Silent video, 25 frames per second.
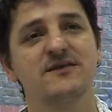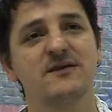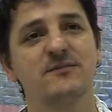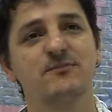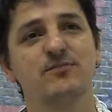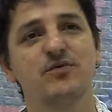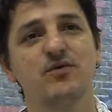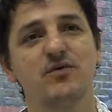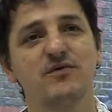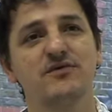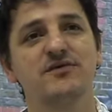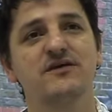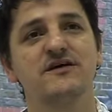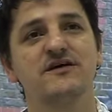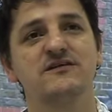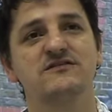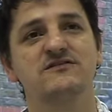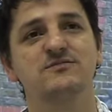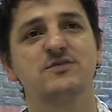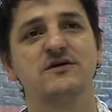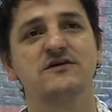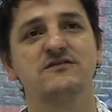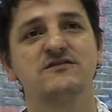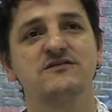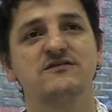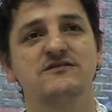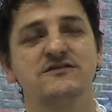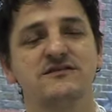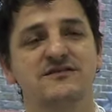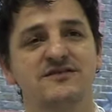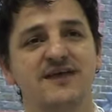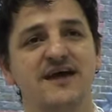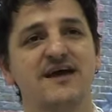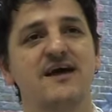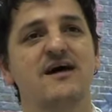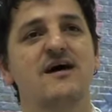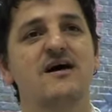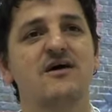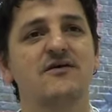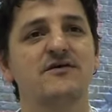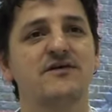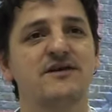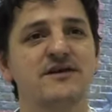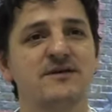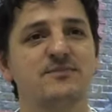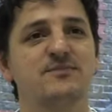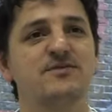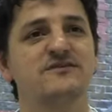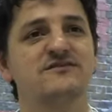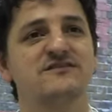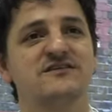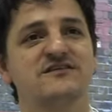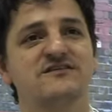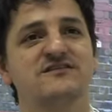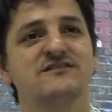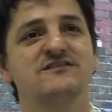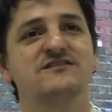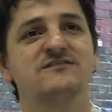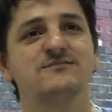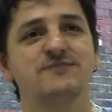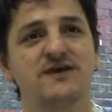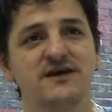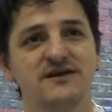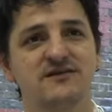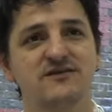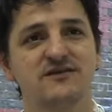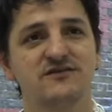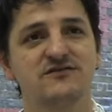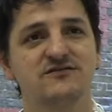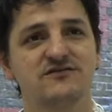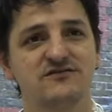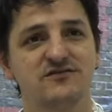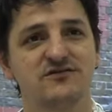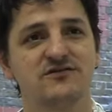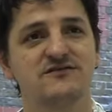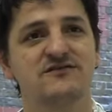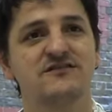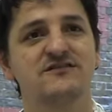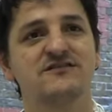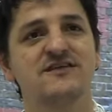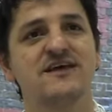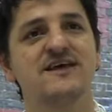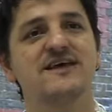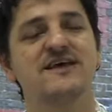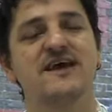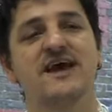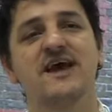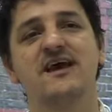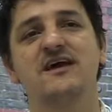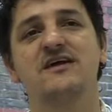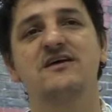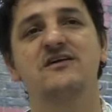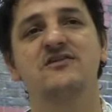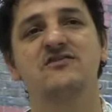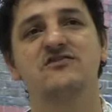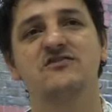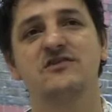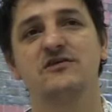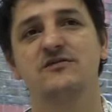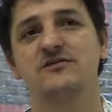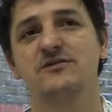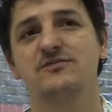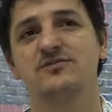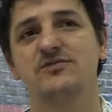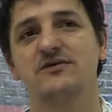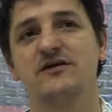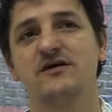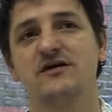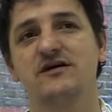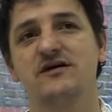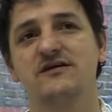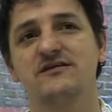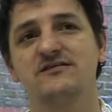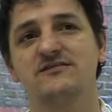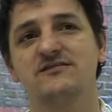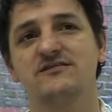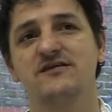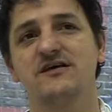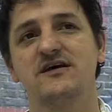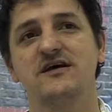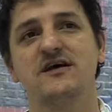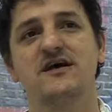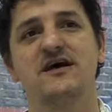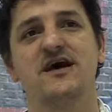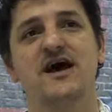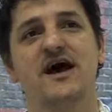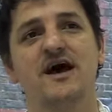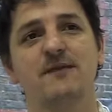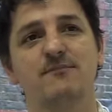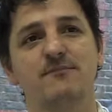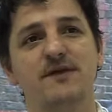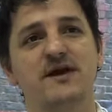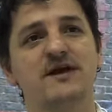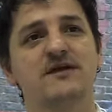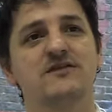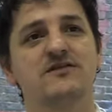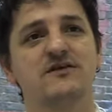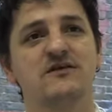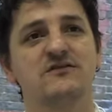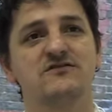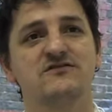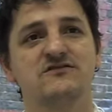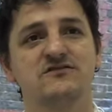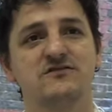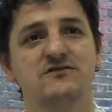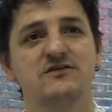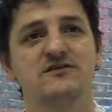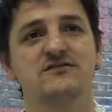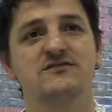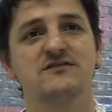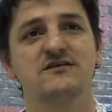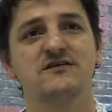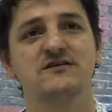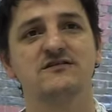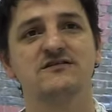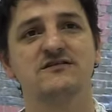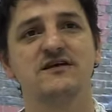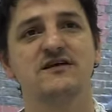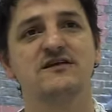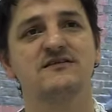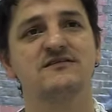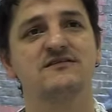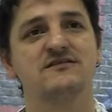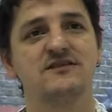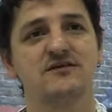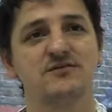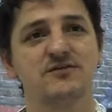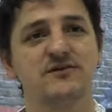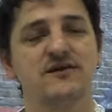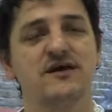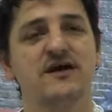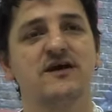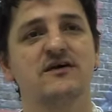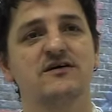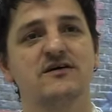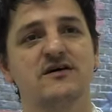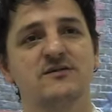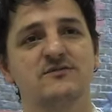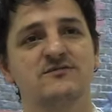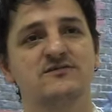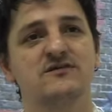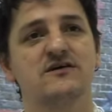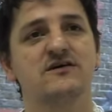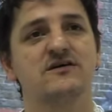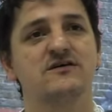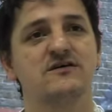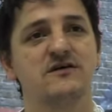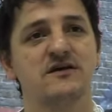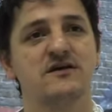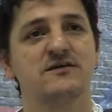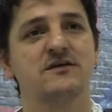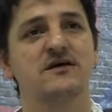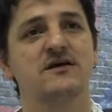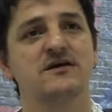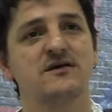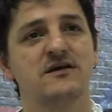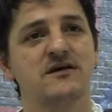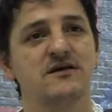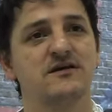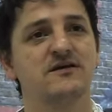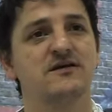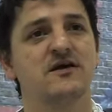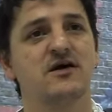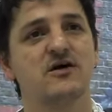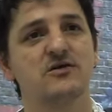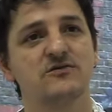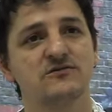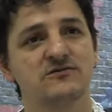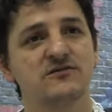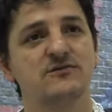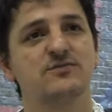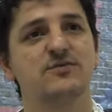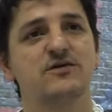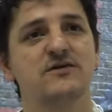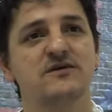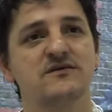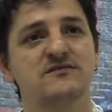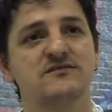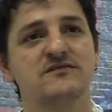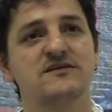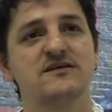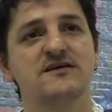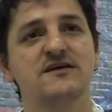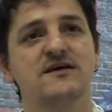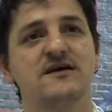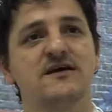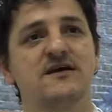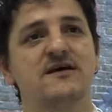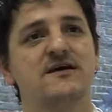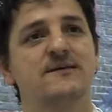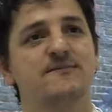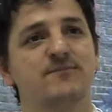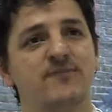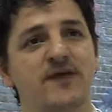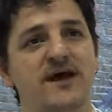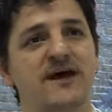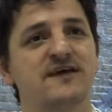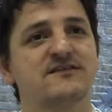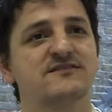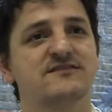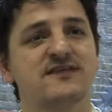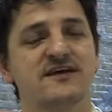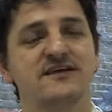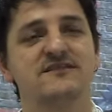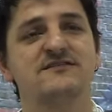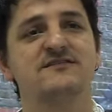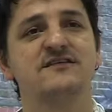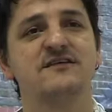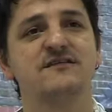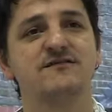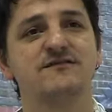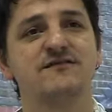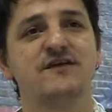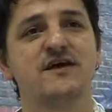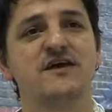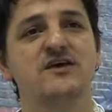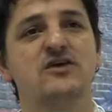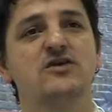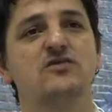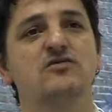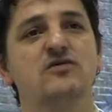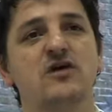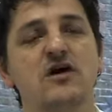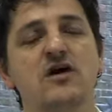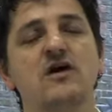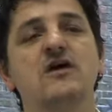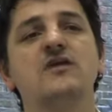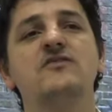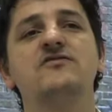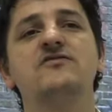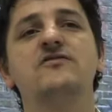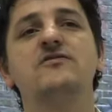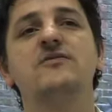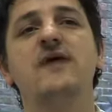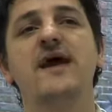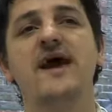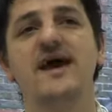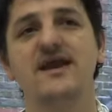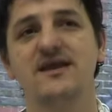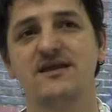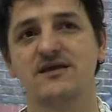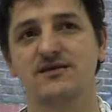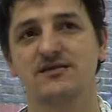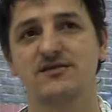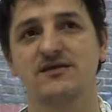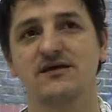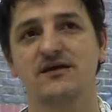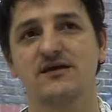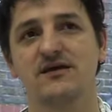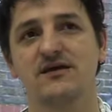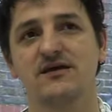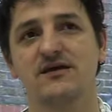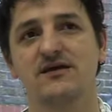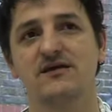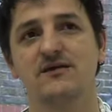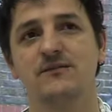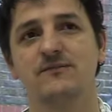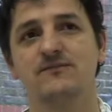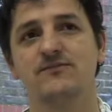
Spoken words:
the important thing, I suppose, is that they are in a position to make those choices. They can control the price and make those choices and see what the outcomes are and alter policy as they see fit. You can't do anything